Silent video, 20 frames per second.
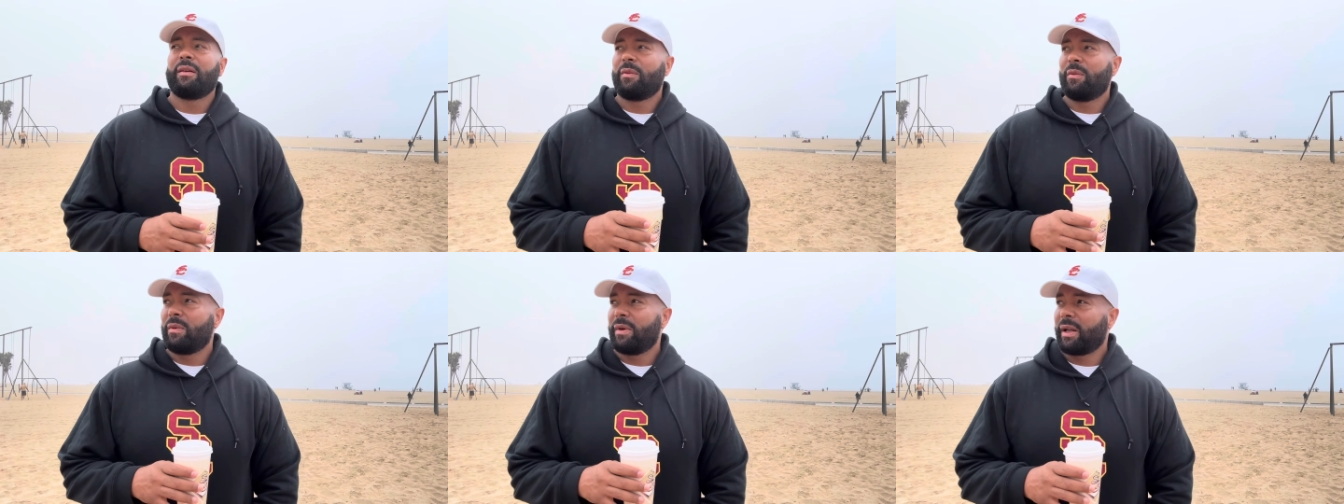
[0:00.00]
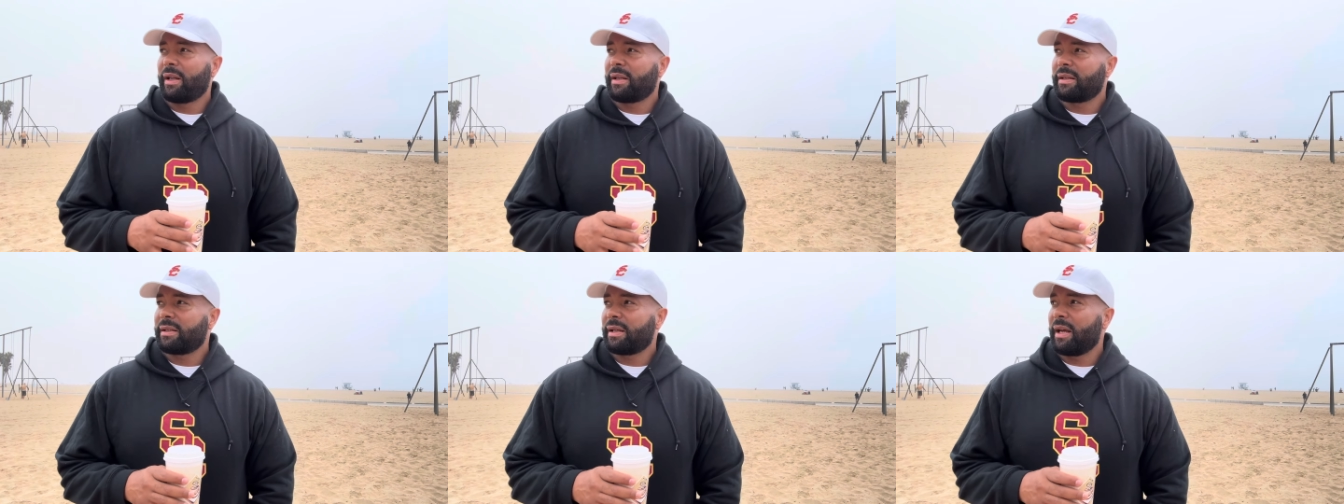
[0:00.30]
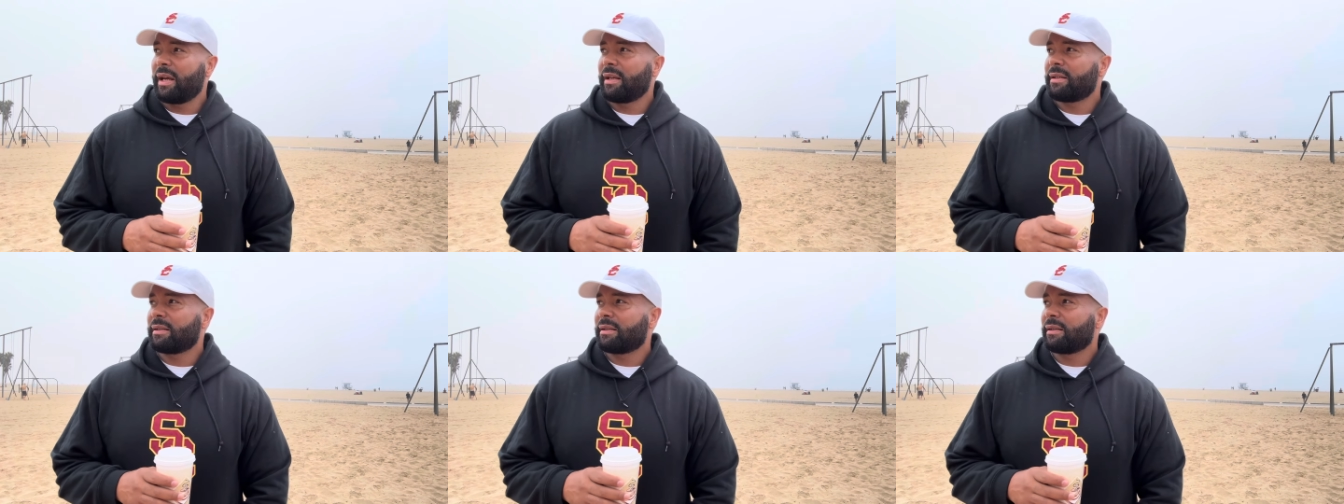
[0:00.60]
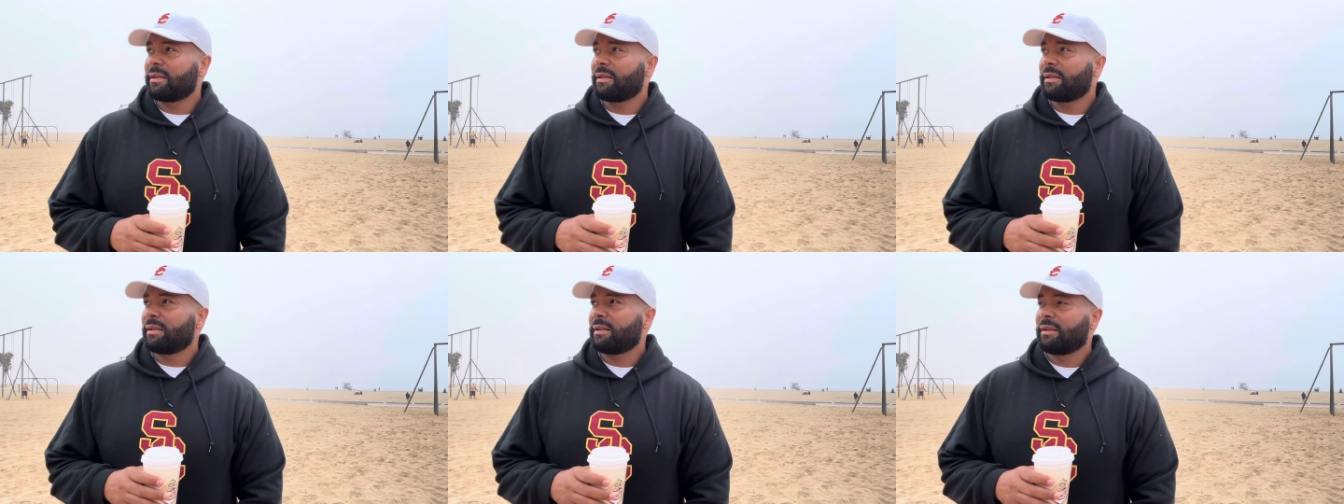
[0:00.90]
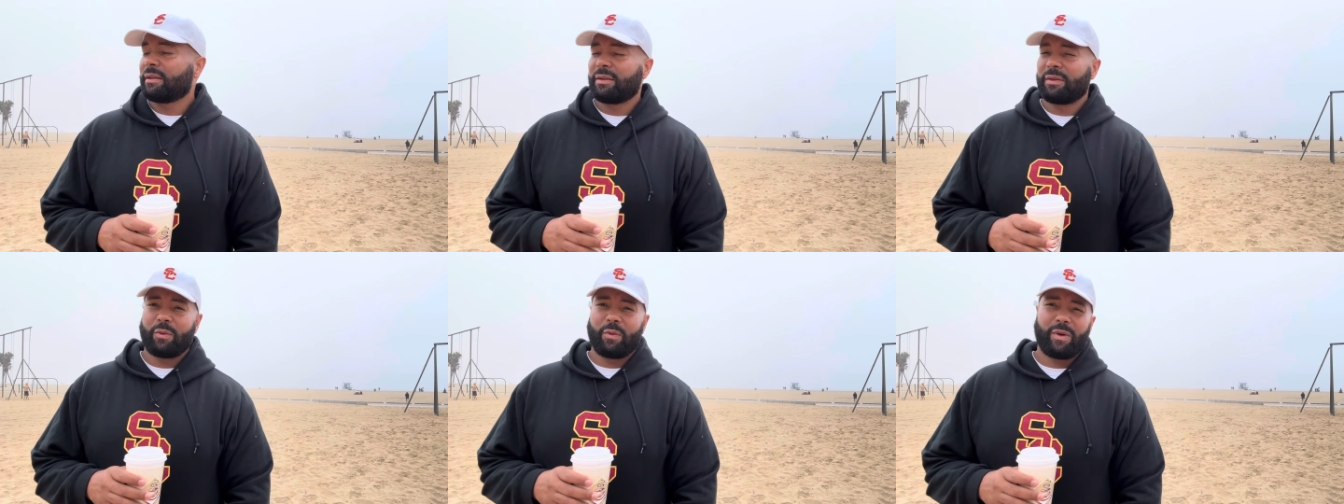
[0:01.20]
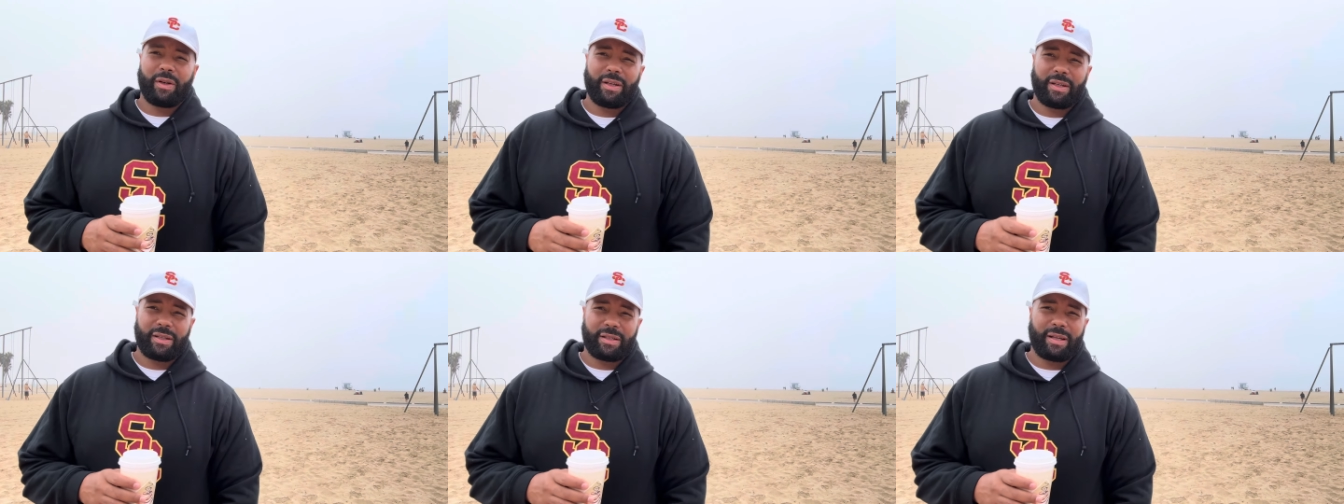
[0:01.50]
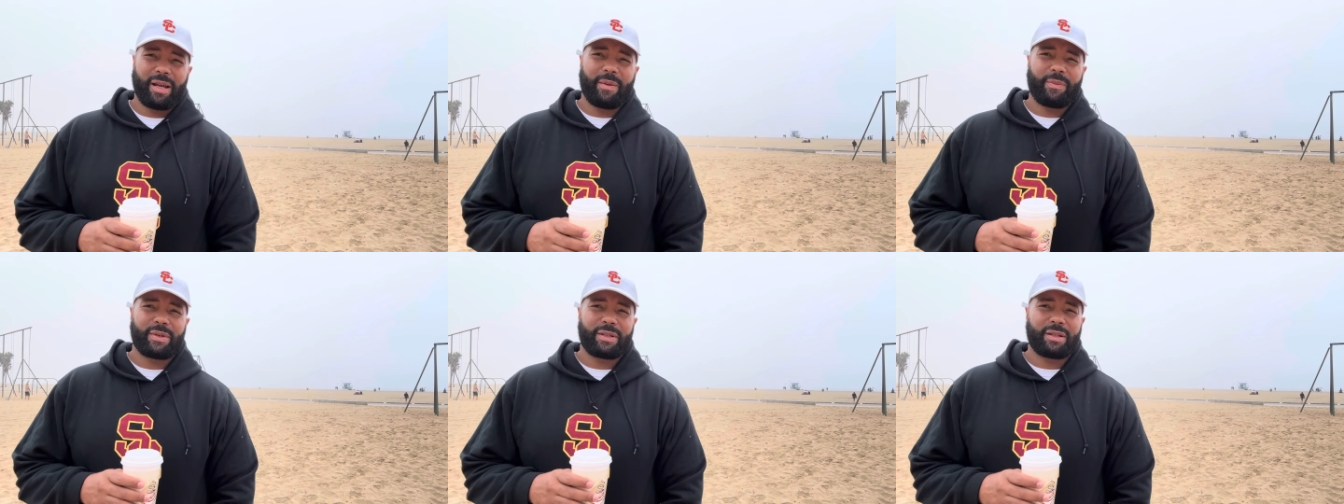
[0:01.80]
what it takes to win these
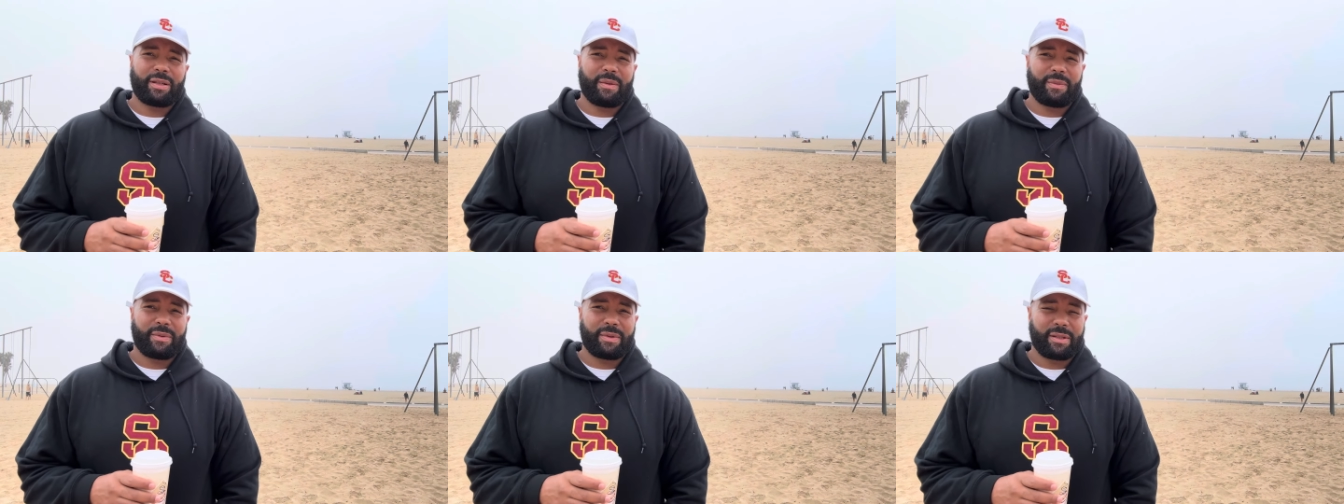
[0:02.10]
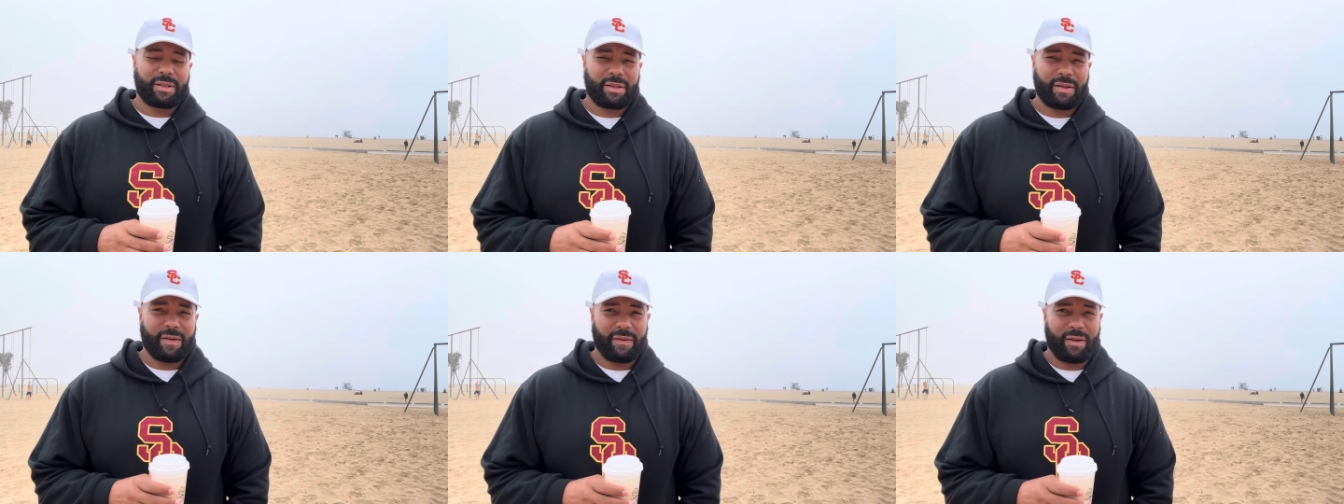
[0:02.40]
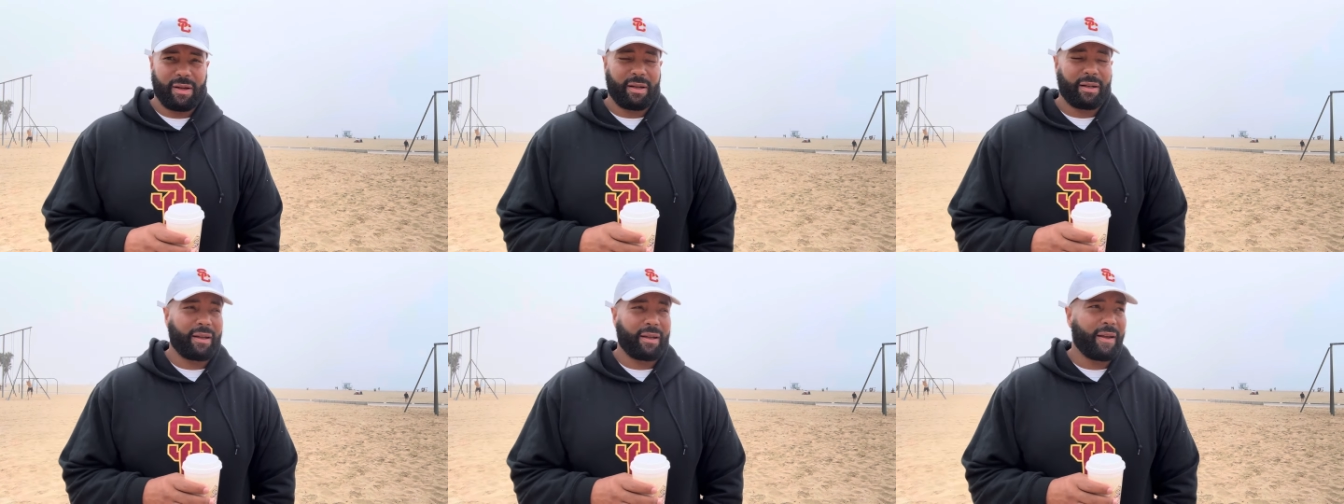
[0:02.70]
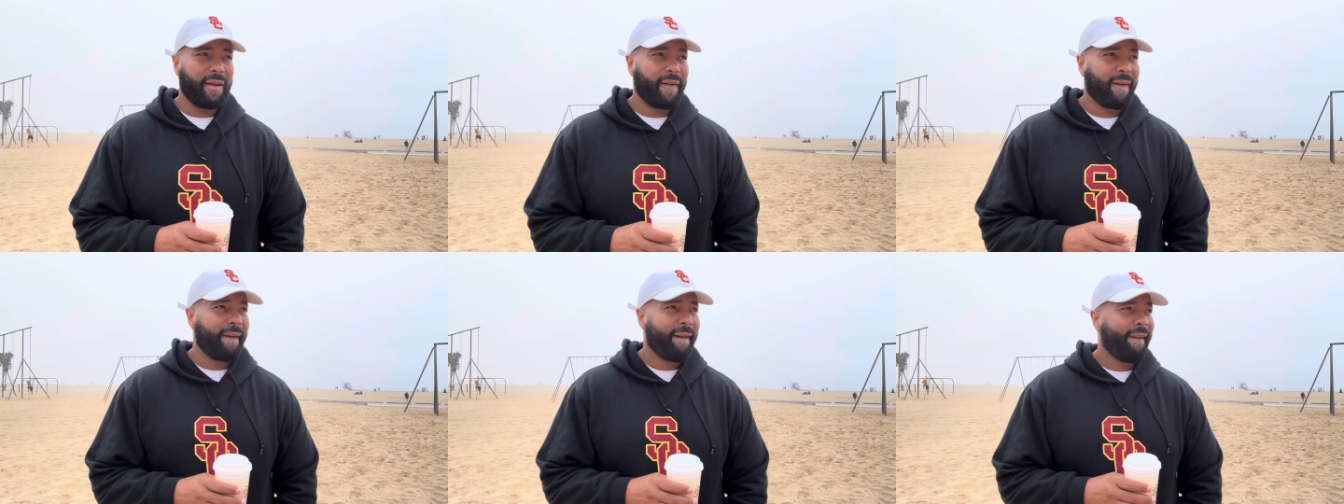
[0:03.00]
championships and stuff like that.